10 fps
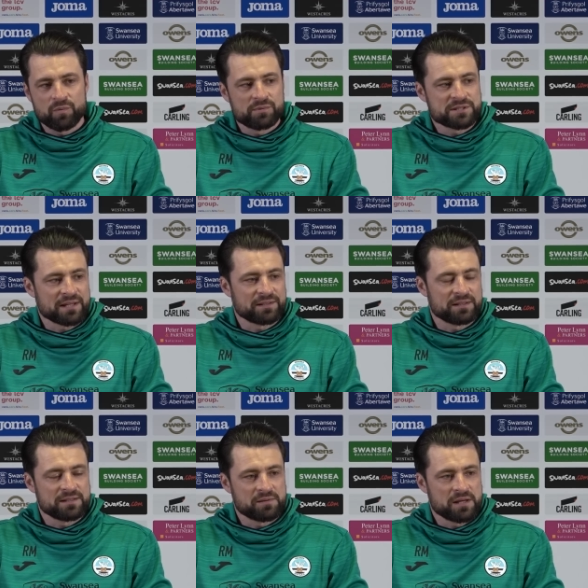Uh, well, we sat.
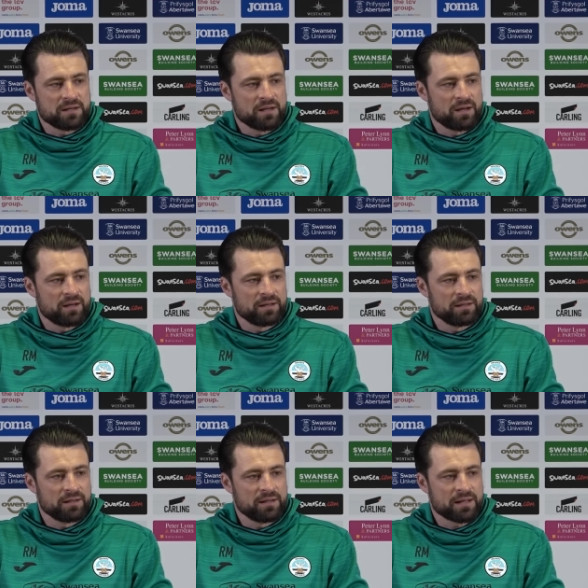Th- he he, uh,
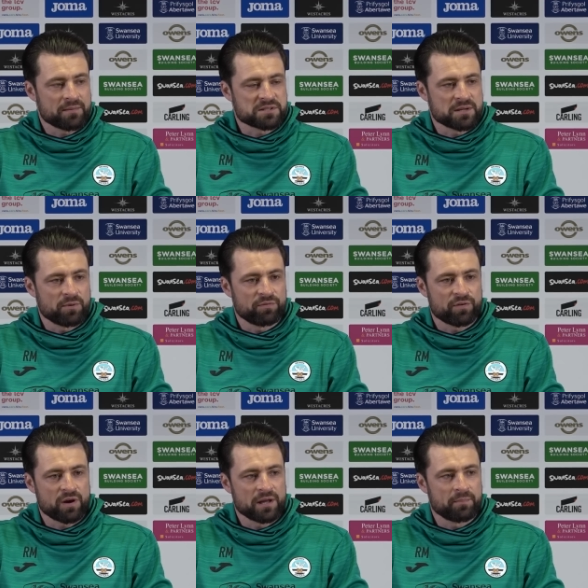he, he came to see me on
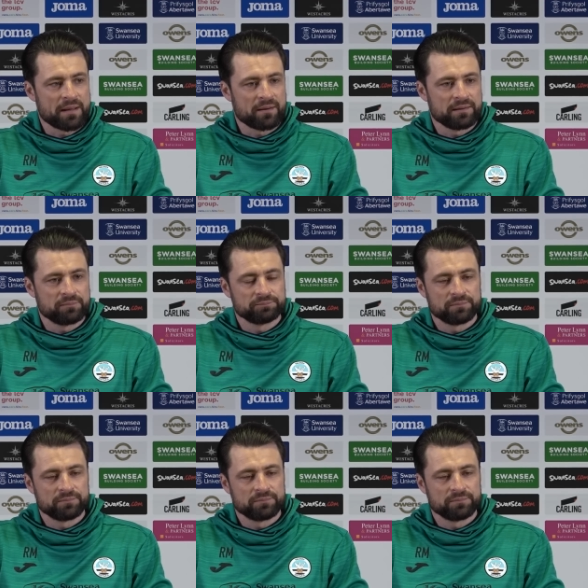Friday about it.